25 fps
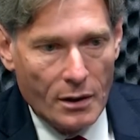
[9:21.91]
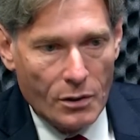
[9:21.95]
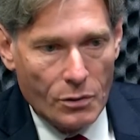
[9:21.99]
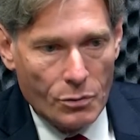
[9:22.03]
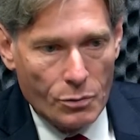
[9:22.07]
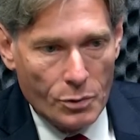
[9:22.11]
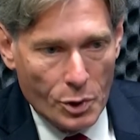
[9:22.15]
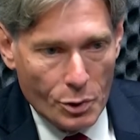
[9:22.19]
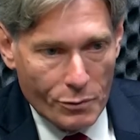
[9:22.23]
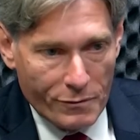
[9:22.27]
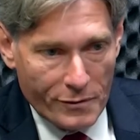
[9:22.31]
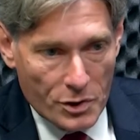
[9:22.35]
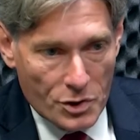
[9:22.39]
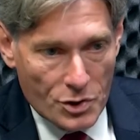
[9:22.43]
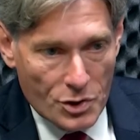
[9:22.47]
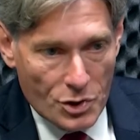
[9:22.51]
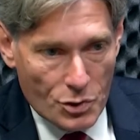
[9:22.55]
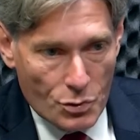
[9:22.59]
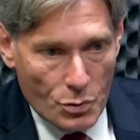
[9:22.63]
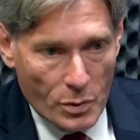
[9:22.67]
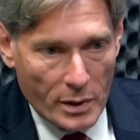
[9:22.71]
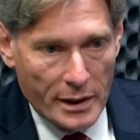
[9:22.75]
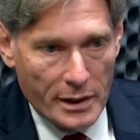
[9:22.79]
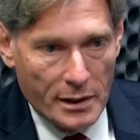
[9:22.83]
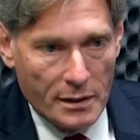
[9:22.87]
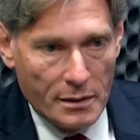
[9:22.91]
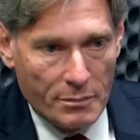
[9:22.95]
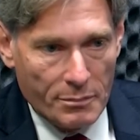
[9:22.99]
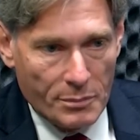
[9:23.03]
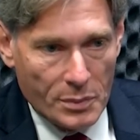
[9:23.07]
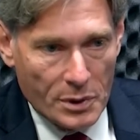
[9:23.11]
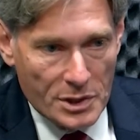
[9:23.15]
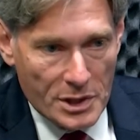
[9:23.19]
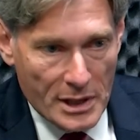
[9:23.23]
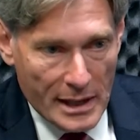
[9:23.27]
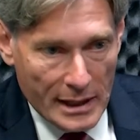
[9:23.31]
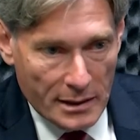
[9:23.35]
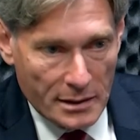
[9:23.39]
Roe v. Wade
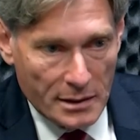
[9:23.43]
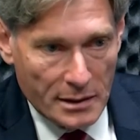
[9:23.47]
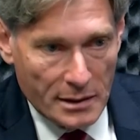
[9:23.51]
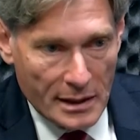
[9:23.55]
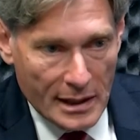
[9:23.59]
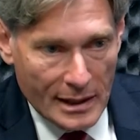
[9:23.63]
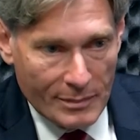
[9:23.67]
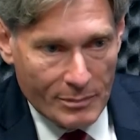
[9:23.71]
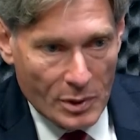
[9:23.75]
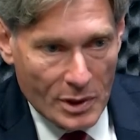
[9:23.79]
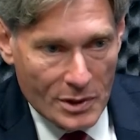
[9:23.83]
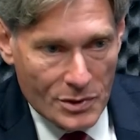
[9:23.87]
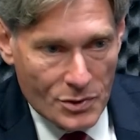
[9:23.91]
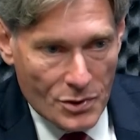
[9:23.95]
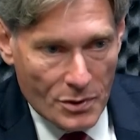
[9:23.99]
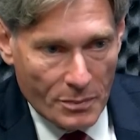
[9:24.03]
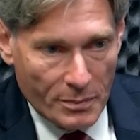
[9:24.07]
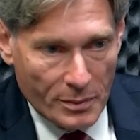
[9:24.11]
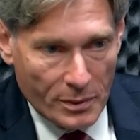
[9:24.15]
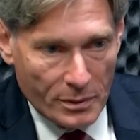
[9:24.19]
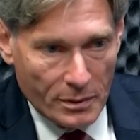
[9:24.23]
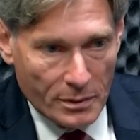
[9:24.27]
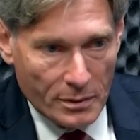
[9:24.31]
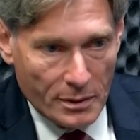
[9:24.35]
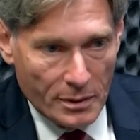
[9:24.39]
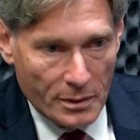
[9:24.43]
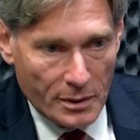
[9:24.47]
protected that principle.